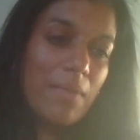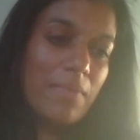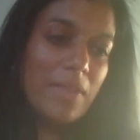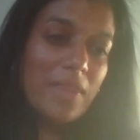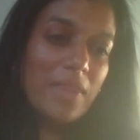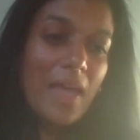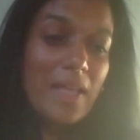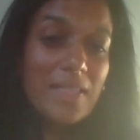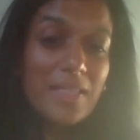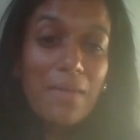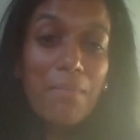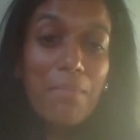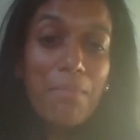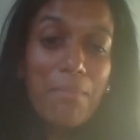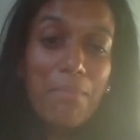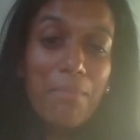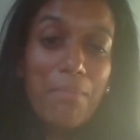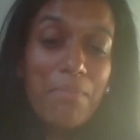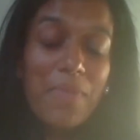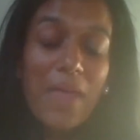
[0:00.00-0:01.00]
I mean, that's
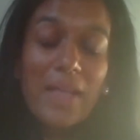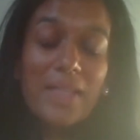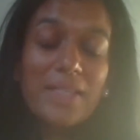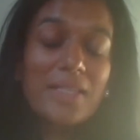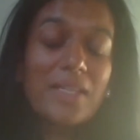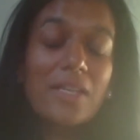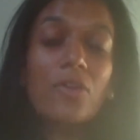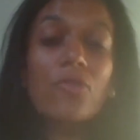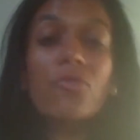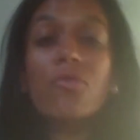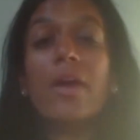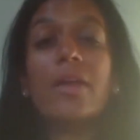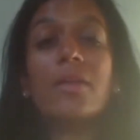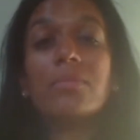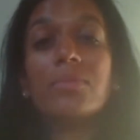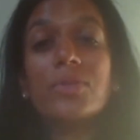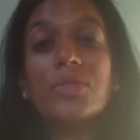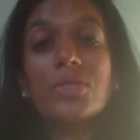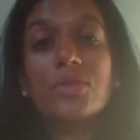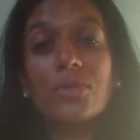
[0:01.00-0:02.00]
an
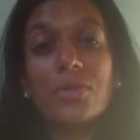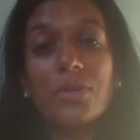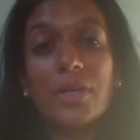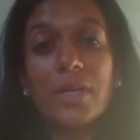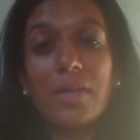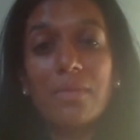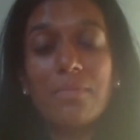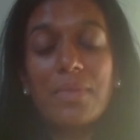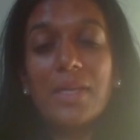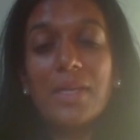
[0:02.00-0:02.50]
incredible story,